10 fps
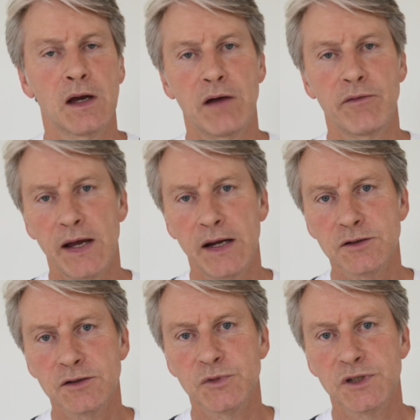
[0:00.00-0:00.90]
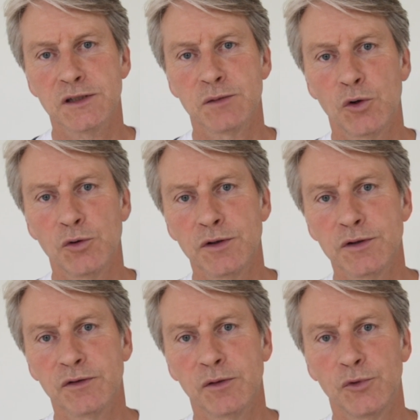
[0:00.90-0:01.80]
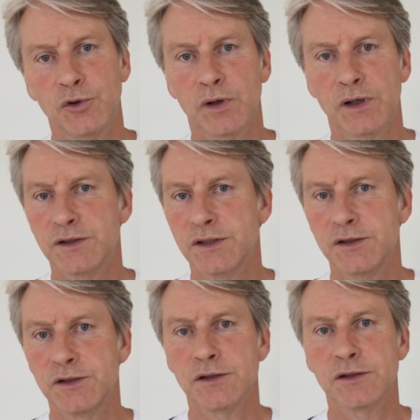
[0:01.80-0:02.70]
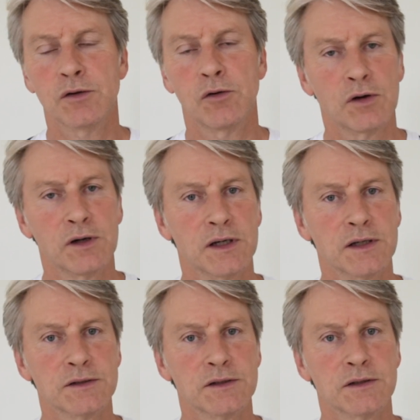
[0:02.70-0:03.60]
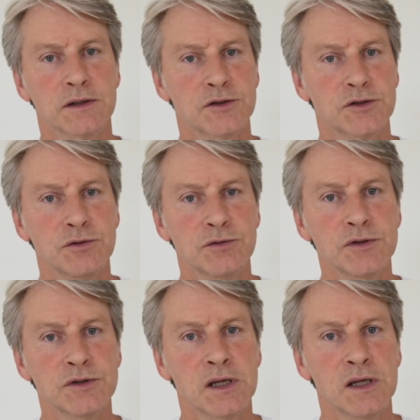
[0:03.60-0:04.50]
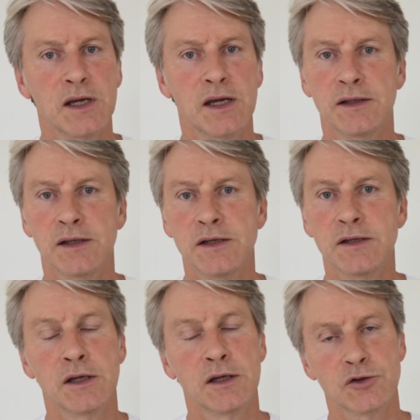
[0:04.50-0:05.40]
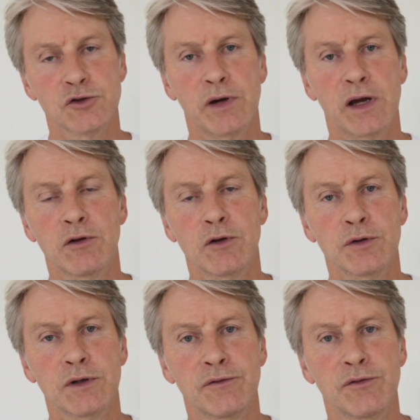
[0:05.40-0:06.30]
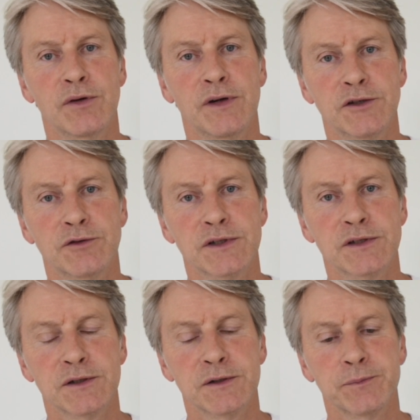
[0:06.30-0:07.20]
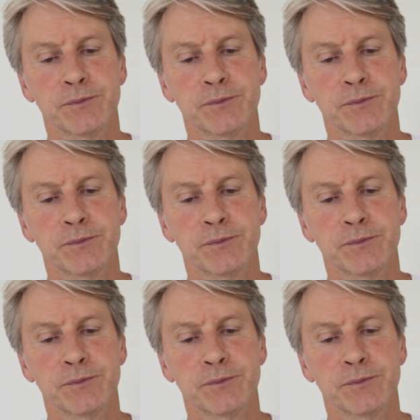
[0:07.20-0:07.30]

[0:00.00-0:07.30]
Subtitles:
I've added some testimonials from UI teachers, organizers, and students at the end, so have a look if you're interested.